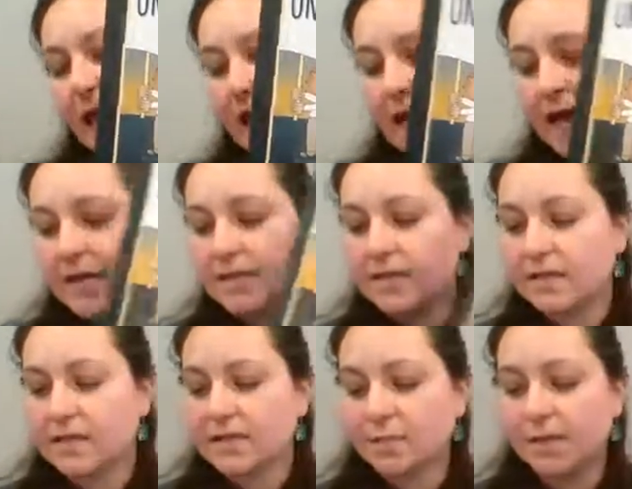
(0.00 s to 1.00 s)
And
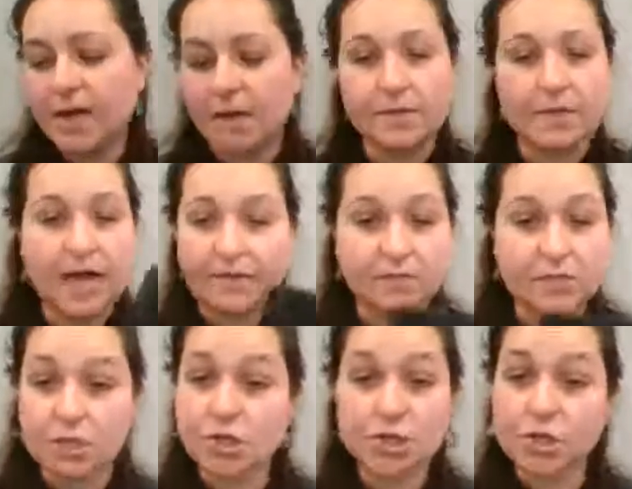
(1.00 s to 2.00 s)
this book I'm going to have to
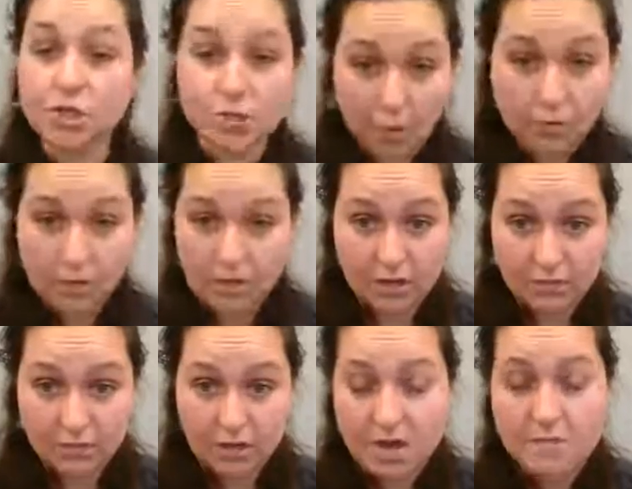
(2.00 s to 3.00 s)
just show
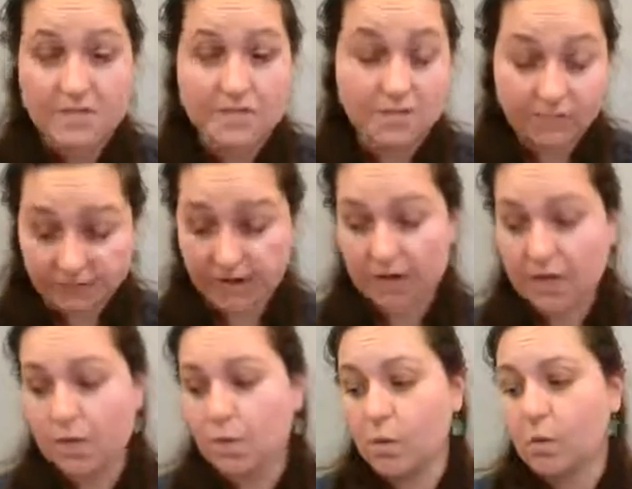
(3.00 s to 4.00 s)
you because it's very
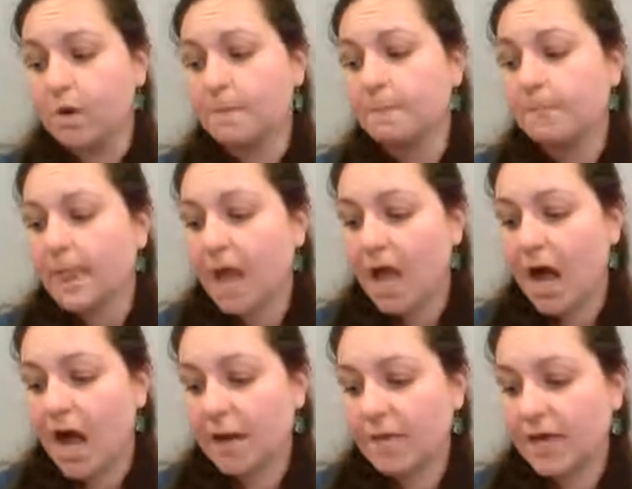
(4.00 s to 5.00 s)
cool.
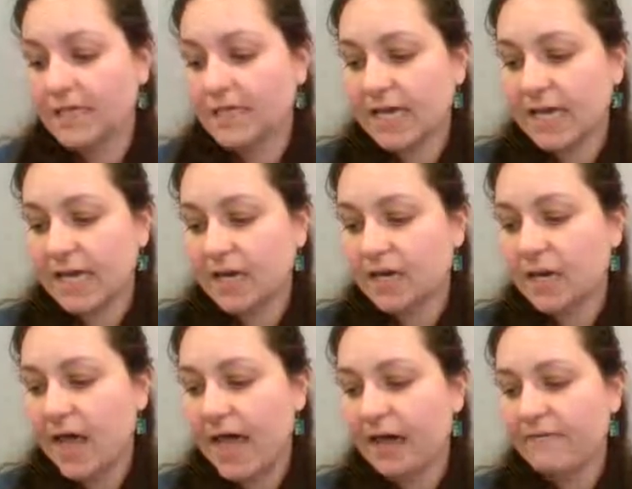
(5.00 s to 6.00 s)
It's in
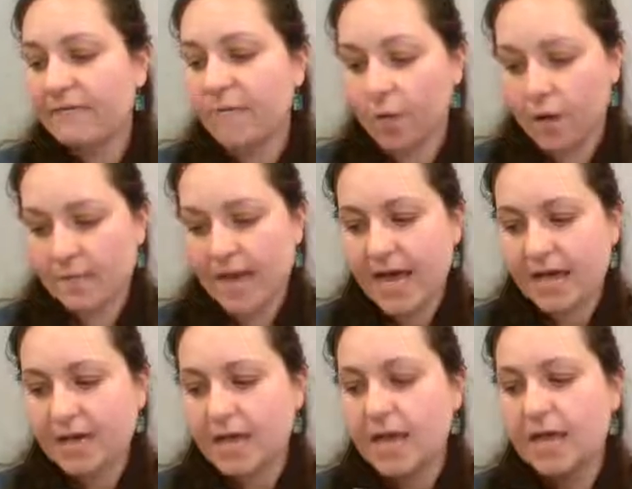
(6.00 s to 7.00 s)
a format.
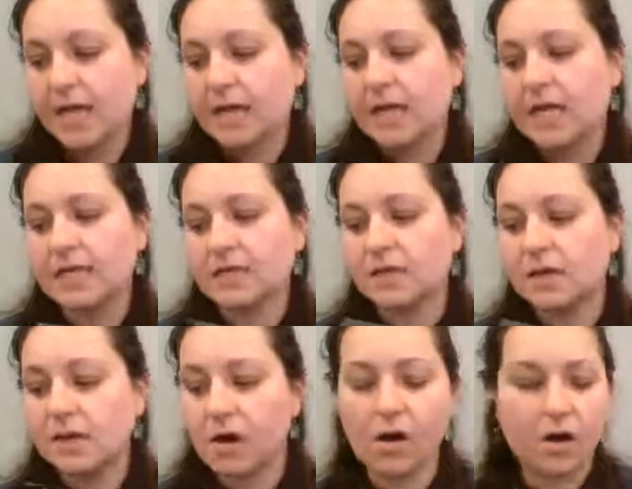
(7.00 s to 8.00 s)
It's
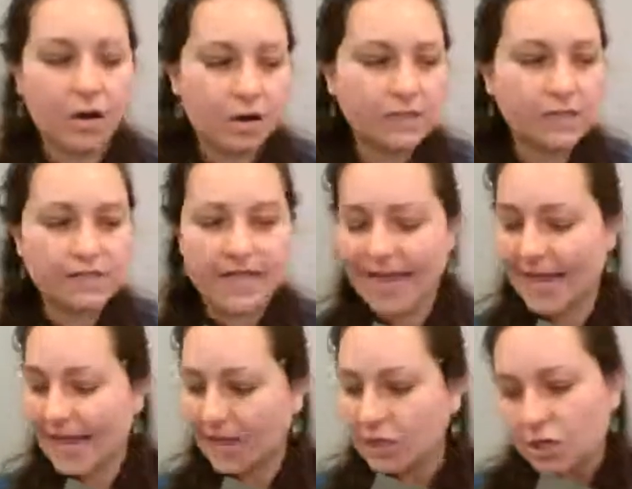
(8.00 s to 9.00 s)
called the
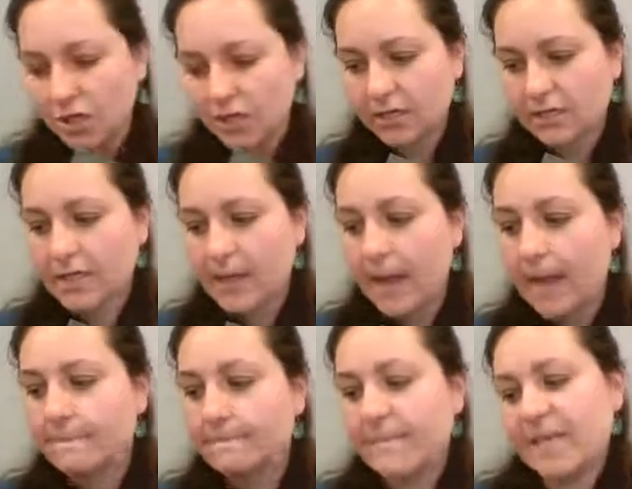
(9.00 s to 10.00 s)
Ancient
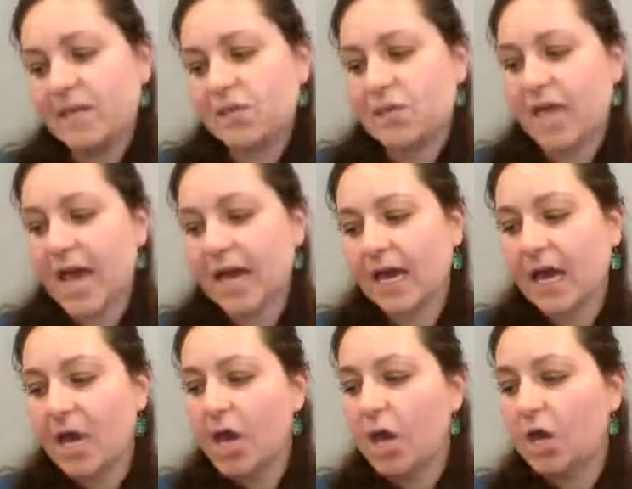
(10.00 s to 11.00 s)
Mishek
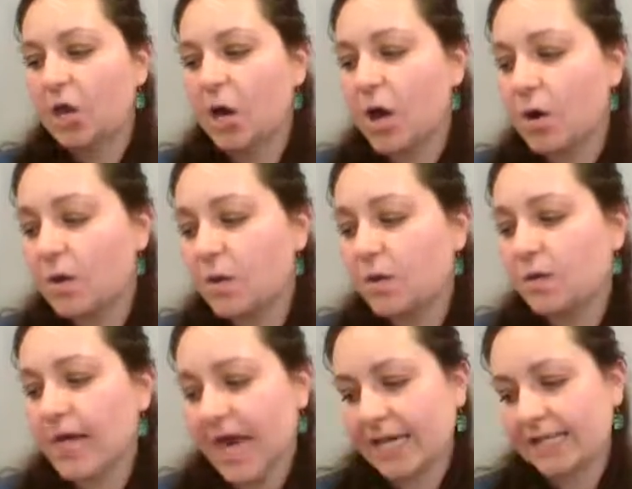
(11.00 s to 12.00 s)

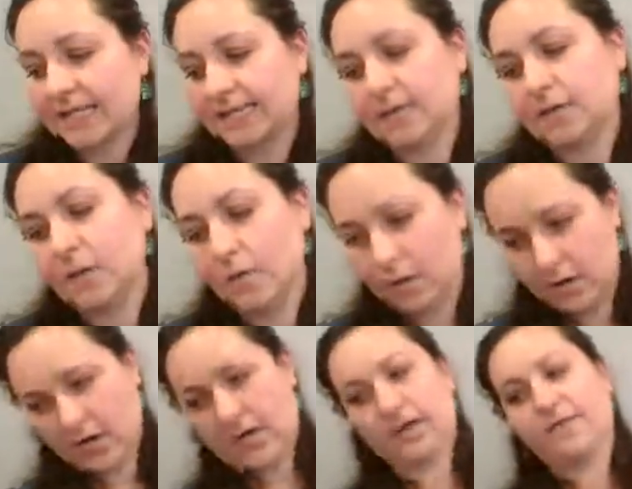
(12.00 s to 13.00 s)
Codex
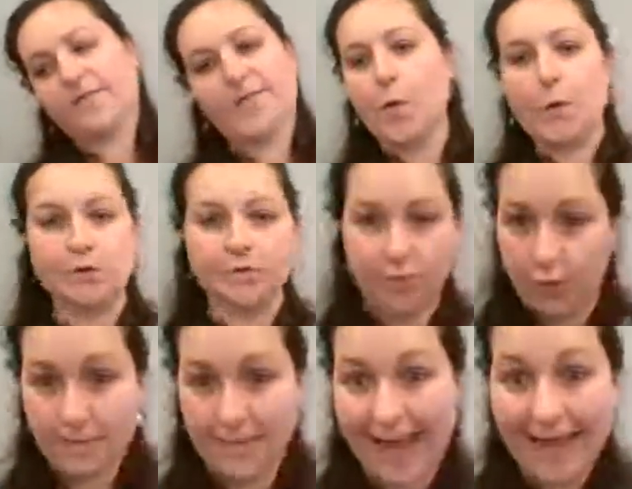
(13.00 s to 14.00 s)
Accordion Fold
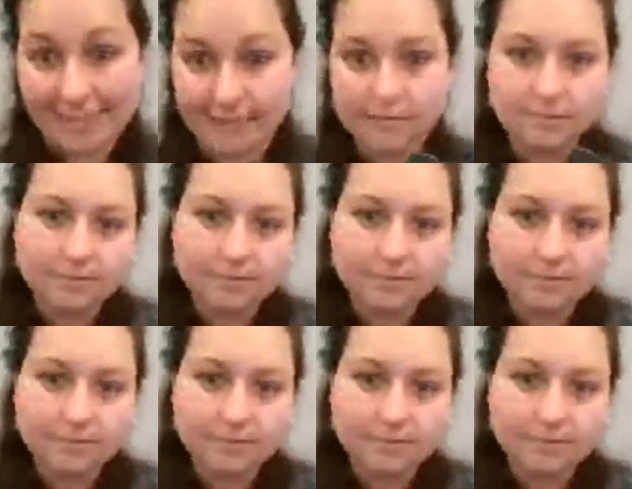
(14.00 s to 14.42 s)
format.